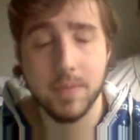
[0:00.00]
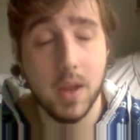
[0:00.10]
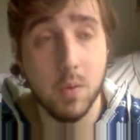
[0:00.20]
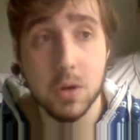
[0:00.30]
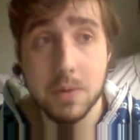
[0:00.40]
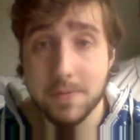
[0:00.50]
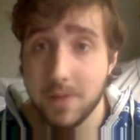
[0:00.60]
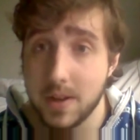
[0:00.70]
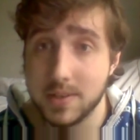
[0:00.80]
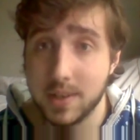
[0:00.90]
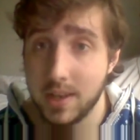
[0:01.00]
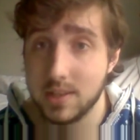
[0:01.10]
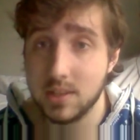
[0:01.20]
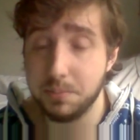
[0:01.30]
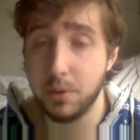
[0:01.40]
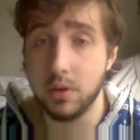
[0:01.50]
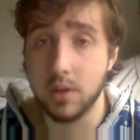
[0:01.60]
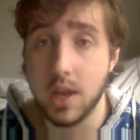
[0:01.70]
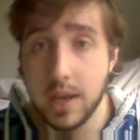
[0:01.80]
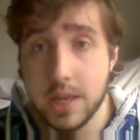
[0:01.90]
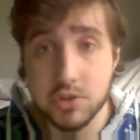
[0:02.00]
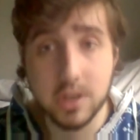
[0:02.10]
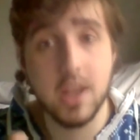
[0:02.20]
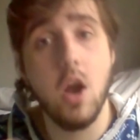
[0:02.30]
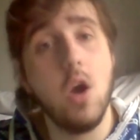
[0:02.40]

and one of my friends kicks the ball literally